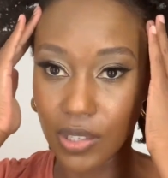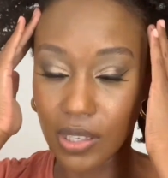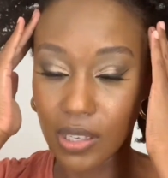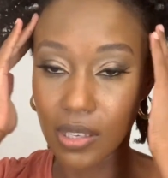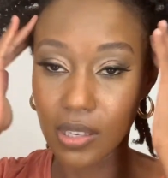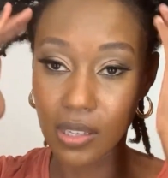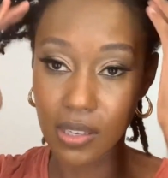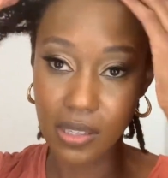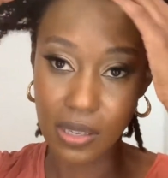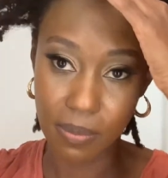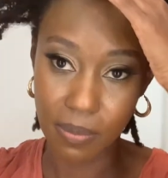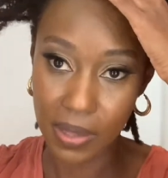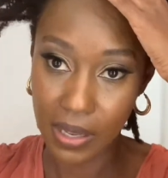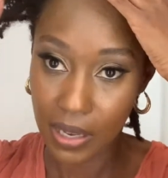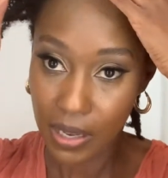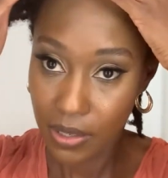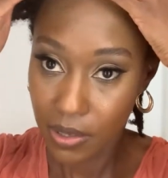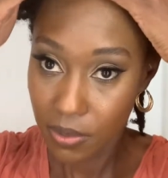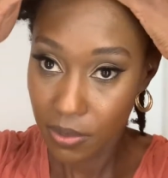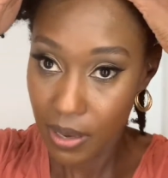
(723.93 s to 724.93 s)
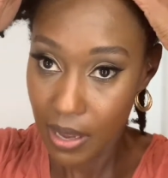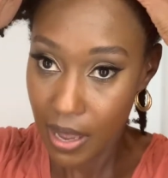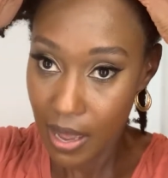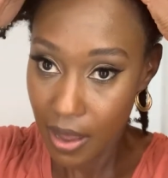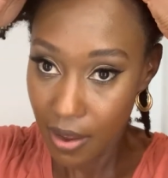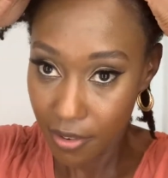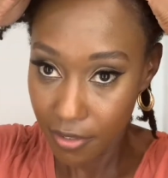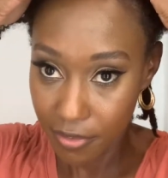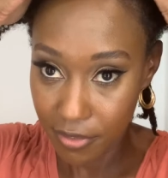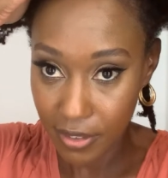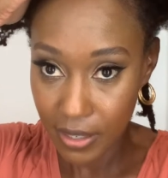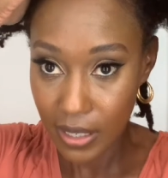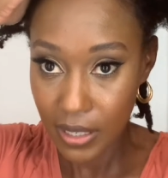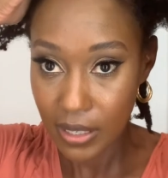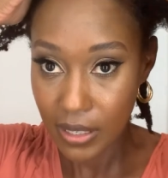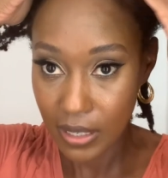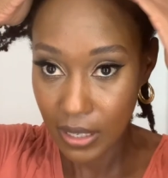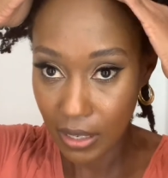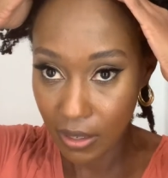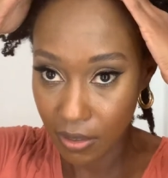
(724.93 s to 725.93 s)
This is something I do every
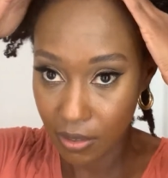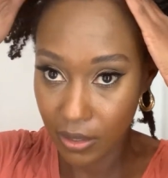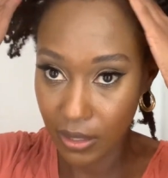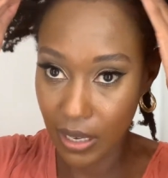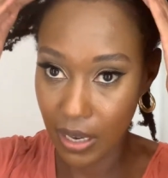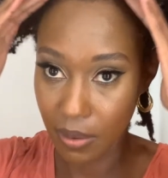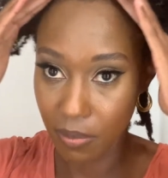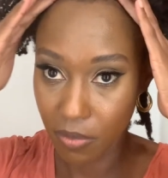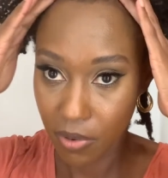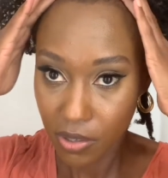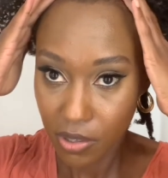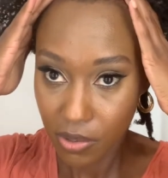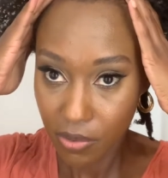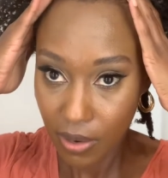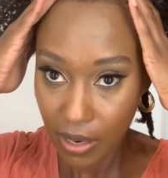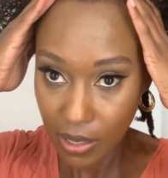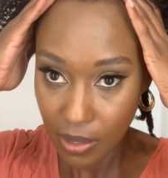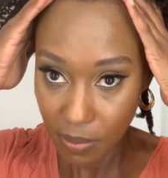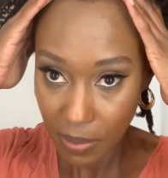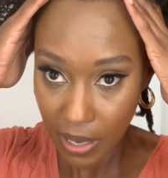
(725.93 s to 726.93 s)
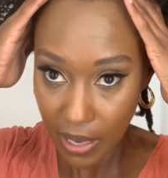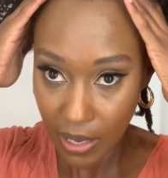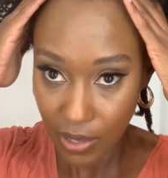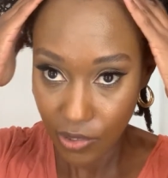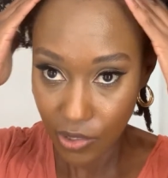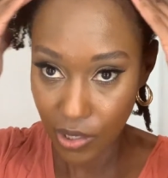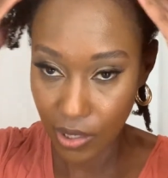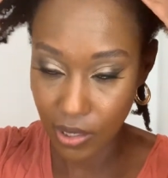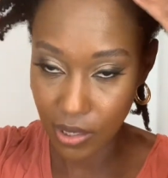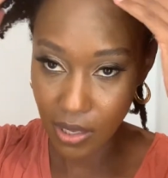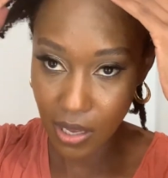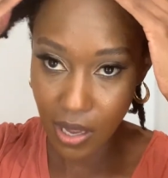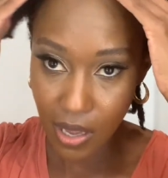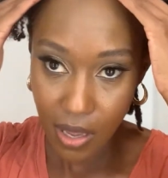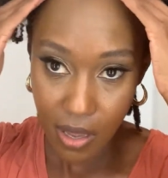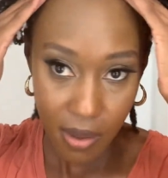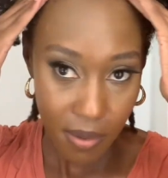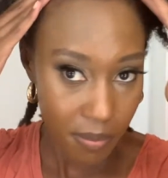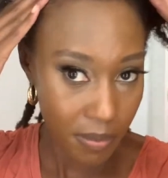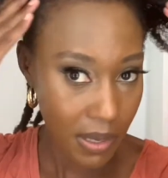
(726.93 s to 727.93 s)
single night, moisturize my edges,
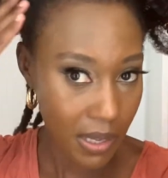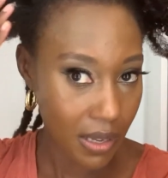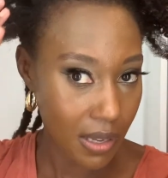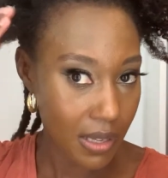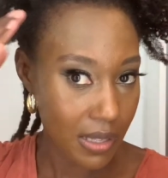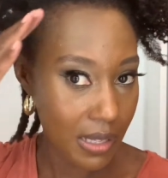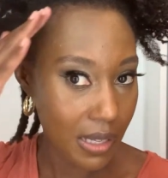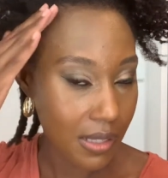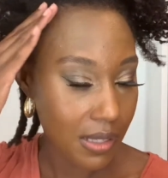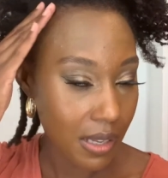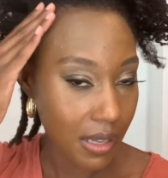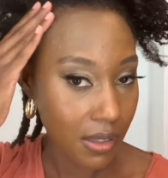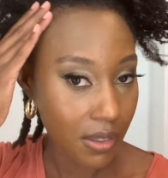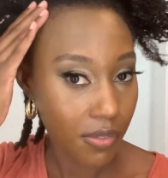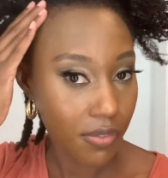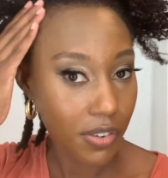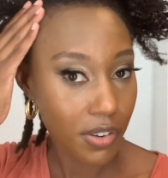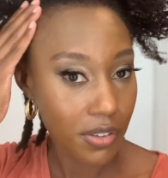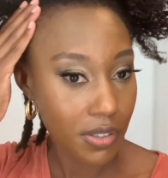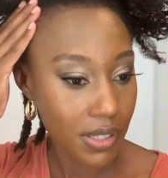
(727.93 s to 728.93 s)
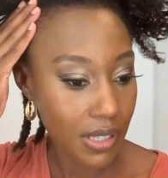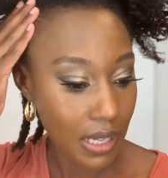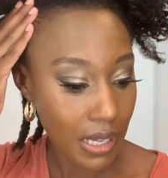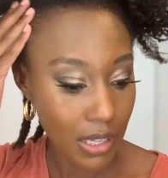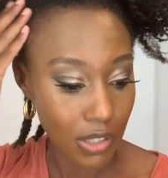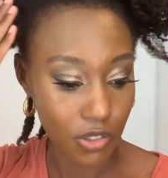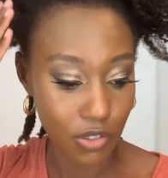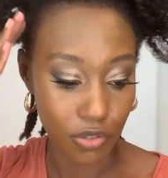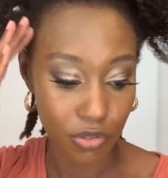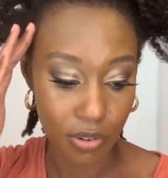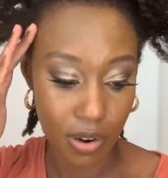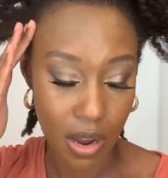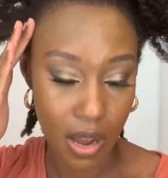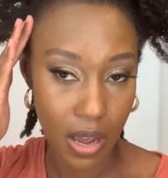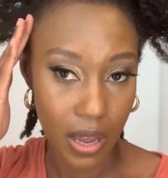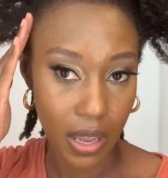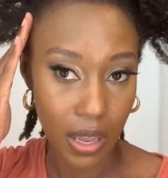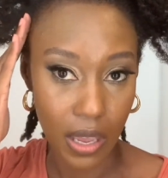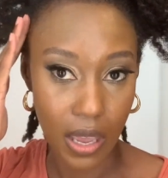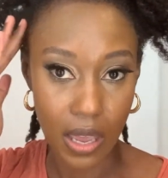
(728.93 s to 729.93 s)
because that's like the first to get
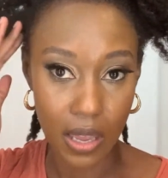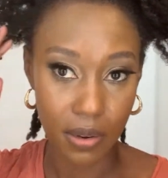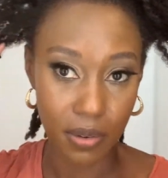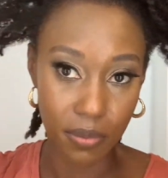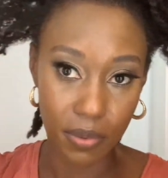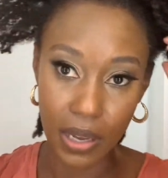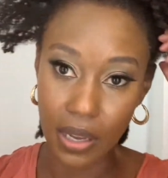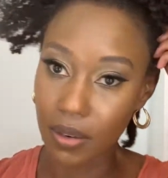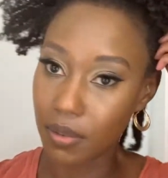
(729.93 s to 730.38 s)
dry and